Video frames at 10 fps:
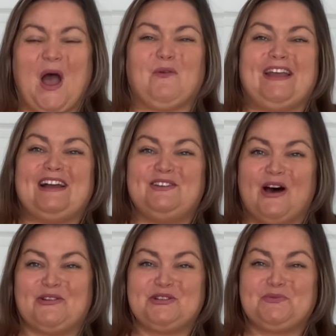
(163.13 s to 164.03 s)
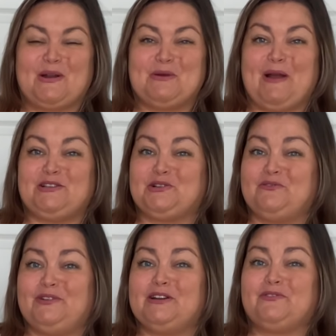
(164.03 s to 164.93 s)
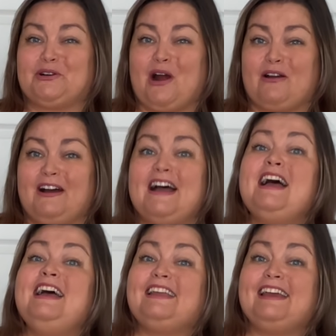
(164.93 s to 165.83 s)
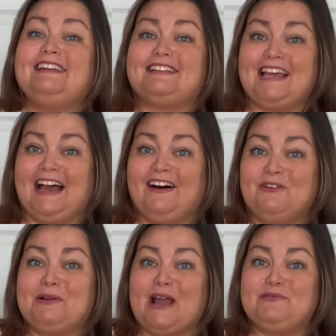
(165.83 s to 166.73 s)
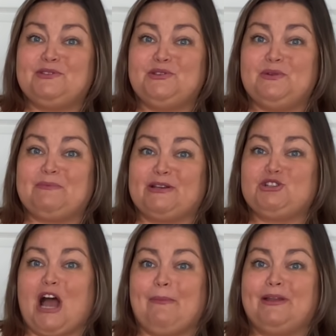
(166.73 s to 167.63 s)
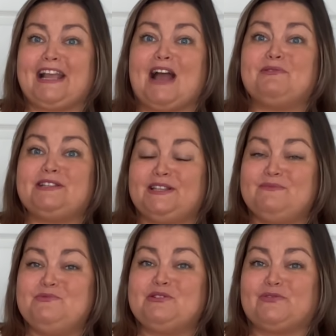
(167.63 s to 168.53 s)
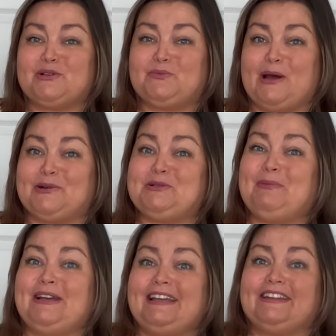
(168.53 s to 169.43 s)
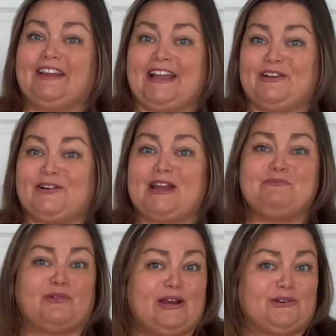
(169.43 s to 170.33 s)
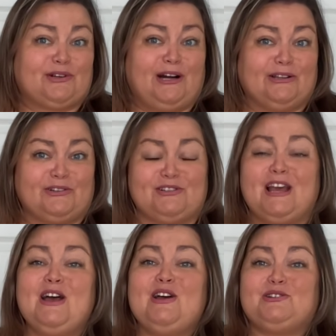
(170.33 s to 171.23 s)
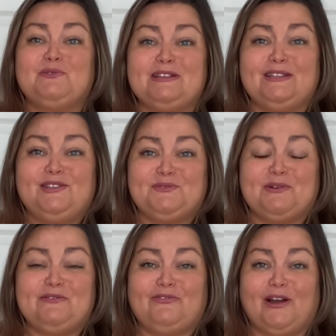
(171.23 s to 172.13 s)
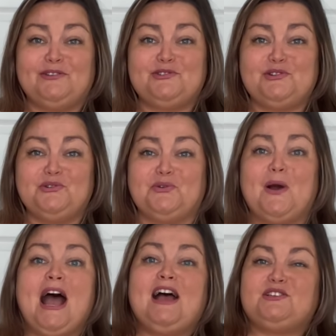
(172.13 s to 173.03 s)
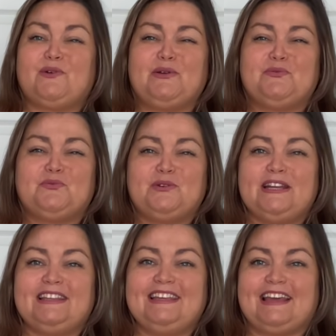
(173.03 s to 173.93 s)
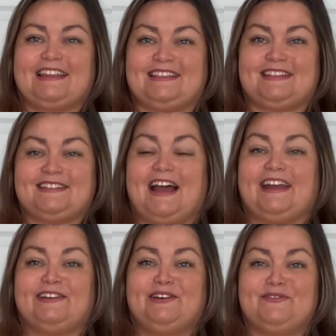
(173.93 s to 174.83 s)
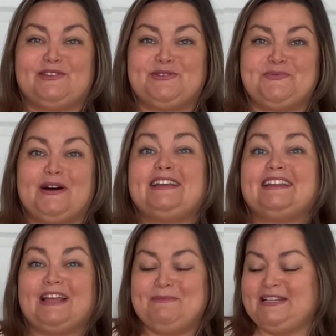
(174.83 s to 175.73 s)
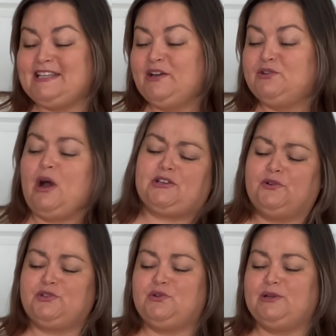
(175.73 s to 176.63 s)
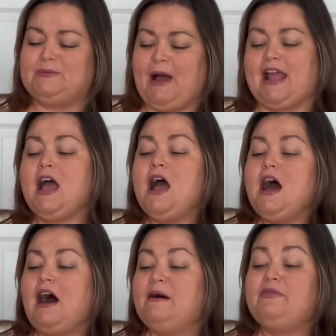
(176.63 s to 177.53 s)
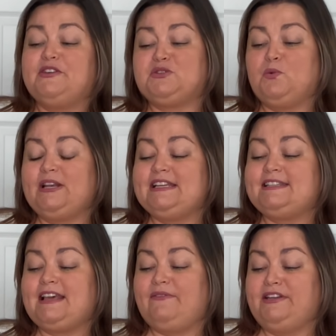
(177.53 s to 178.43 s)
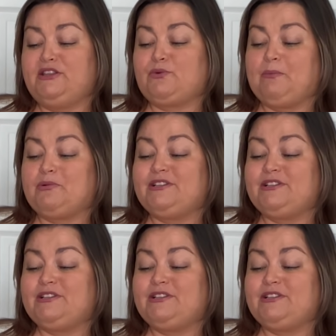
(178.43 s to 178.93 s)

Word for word: Okay, another sweater by Sofia Vergara. Can you tell when I was doing my shopping, I was in the mood for sweaters, but in lighter and brighter colors. So isn't this one fun too? So I really like the style of this one. Let me tell you, I told you who it's by. Uh, this one is 73%